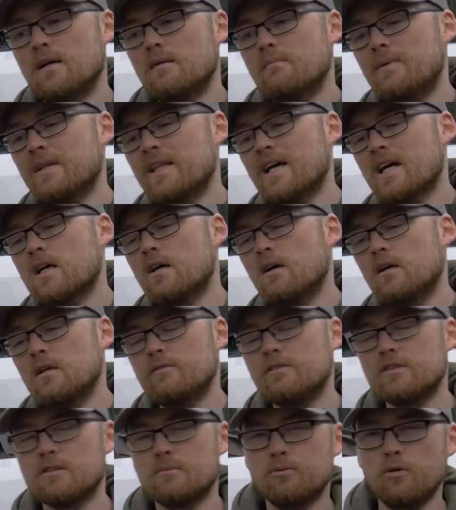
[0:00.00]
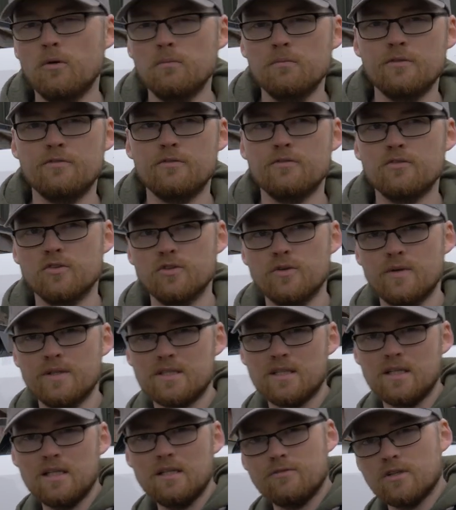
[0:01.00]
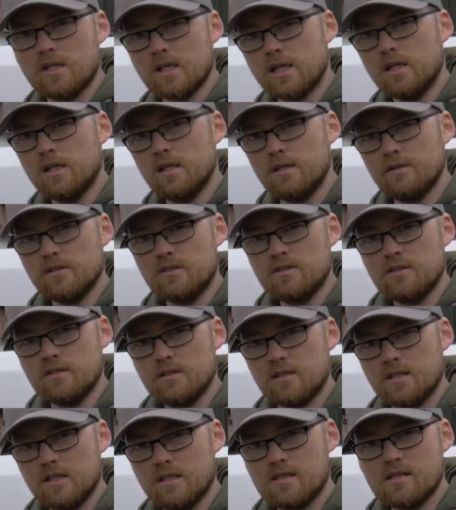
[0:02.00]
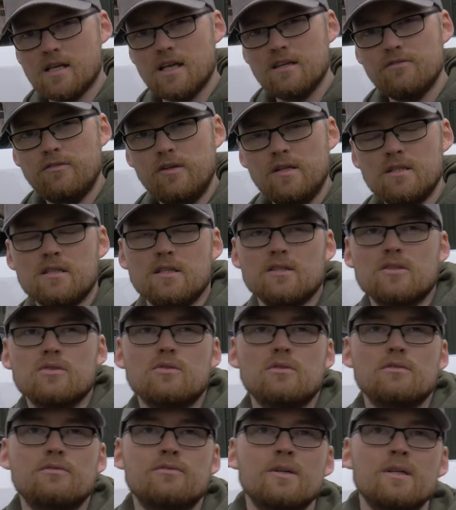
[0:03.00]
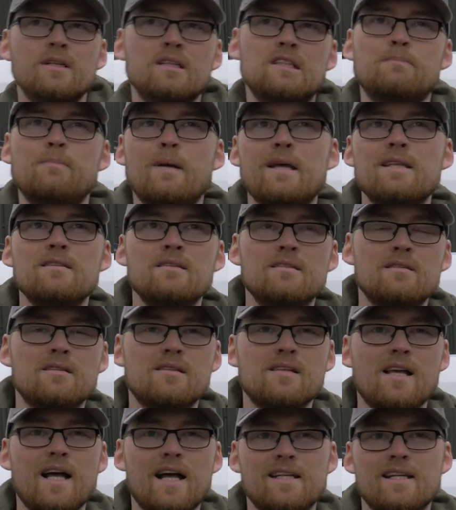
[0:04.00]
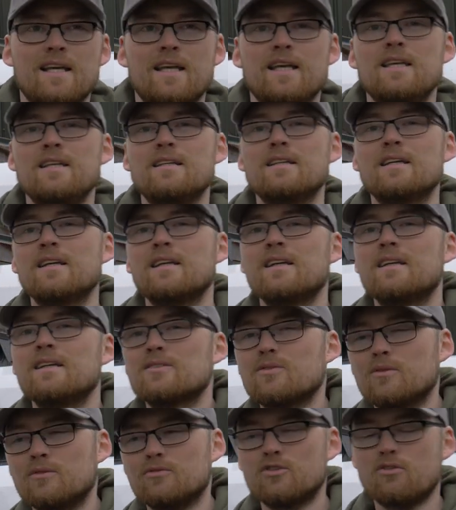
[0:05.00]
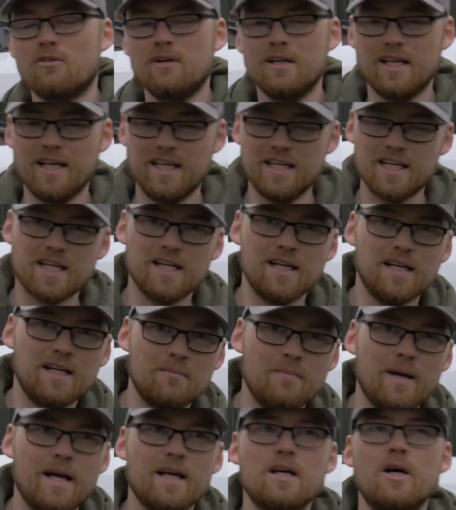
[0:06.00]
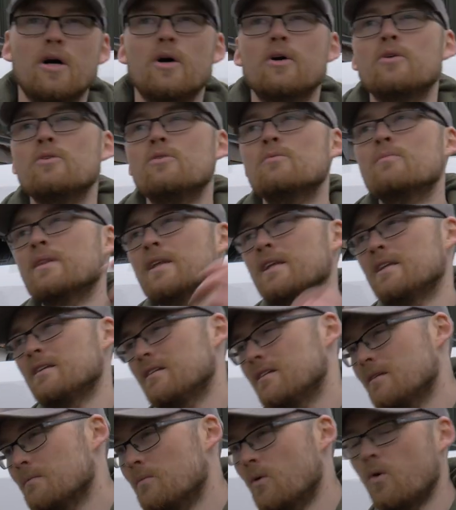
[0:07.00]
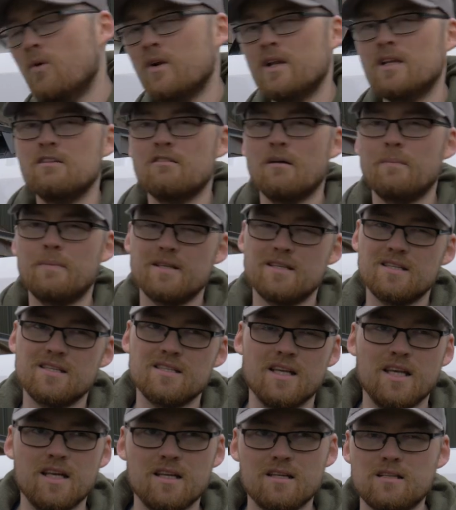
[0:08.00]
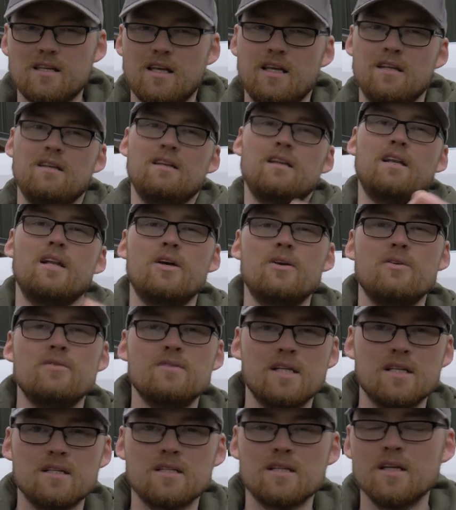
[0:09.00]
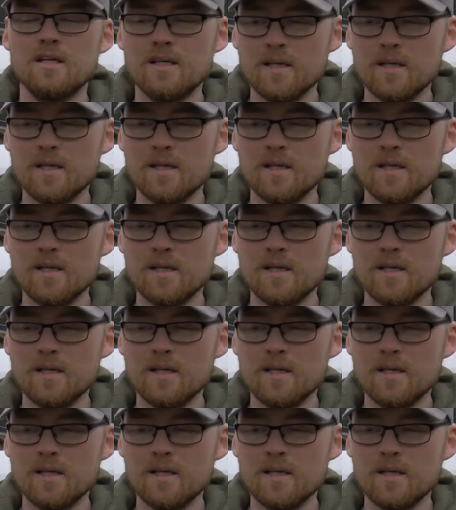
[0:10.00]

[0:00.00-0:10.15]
that kind of is a problem if you've got nowhere to leave your car at the circuit safely. So you sort of spend Saturday sort of trying to get your car back home. And then in the morning, you're up at 6 getting it loaded.